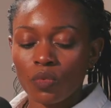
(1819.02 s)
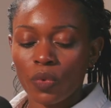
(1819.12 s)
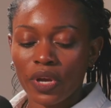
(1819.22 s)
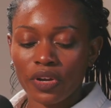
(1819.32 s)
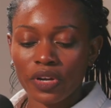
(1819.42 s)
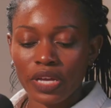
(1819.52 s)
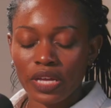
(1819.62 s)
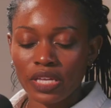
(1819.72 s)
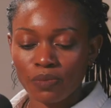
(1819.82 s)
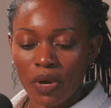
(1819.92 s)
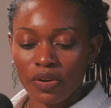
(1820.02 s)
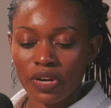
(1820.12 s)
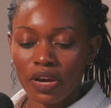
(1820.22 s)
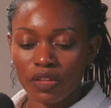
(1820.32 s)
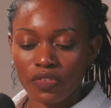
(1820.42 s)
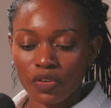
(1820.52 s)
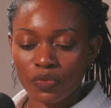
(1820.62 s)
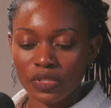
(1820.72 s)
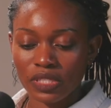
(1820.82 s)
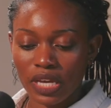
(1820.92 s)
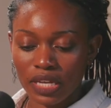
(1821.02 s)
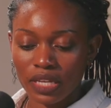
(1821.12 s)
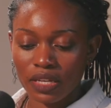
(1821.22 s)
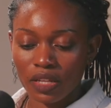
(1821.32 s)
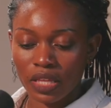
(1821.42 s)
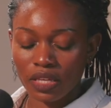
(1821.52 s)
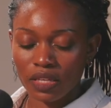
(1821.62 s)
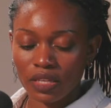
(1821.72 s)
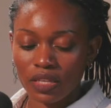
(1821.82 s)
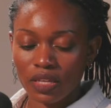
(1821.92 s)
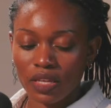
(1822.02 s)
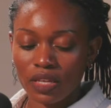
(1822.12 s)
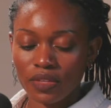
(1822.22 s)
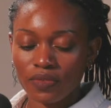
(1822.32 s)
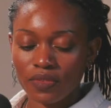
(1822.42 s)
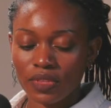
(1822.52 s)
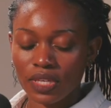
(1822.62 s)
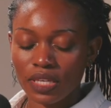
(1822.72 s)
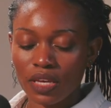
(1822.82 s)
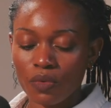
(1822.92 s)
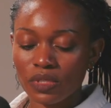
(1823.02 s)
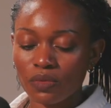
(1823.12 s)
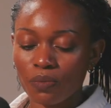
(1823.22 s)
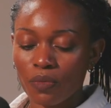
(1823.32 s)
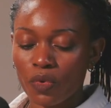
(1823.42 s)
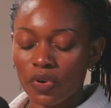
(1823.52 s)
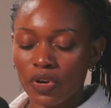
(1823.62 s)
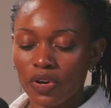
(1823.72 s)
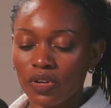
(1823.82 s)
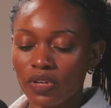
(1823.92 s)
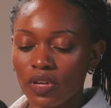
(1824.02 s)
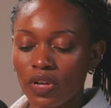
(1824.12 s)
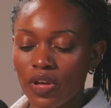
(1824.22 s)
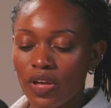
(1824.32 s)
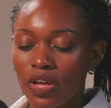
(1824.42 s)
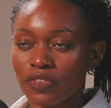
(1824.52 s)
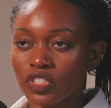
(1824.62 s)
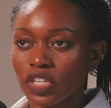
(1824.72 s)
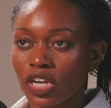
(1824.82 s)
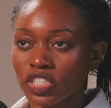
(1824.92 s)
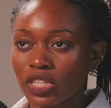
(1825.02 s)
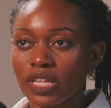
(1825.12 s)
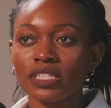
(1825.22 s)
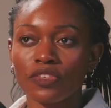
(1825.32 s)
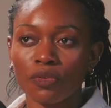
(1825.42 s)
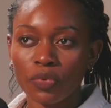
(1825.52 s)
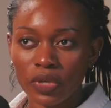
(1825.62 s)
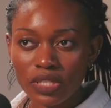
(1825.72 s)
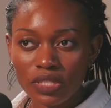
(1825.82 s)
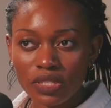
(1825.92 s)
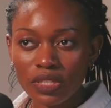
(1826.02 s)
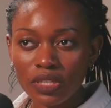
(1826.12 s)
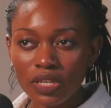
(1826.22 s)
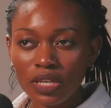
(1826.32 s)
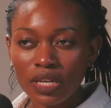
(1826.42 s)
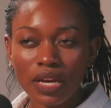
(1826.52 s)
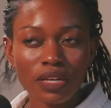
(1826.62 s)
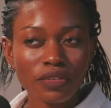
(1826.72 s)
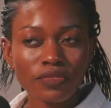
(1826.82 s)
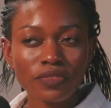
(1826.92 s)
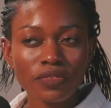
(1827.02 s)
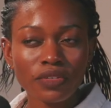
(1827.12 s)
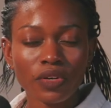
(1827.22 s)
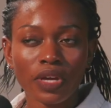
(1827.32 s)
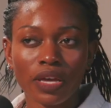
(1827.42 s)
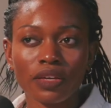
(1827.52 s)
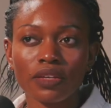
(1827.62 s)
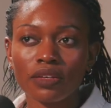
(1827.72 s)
where his power kind of like resided. Like the king was more of a judge and less of a priest, kind of? Okay.